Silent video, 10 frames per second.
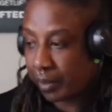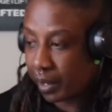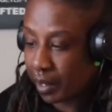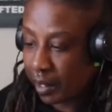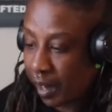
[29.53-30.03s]

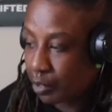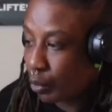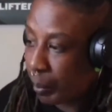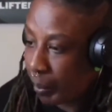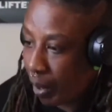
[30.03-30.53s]
get you
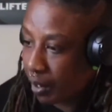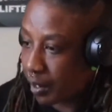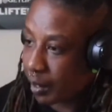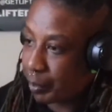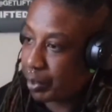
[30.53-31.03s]
inspired,
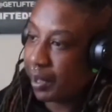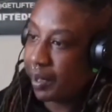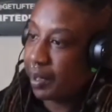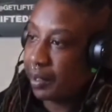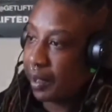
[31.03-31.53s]
keep you
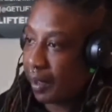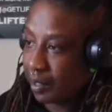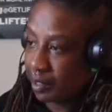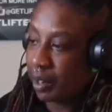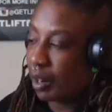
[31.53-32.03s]
lifted,
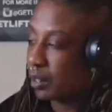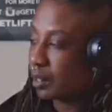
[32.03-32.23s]
show you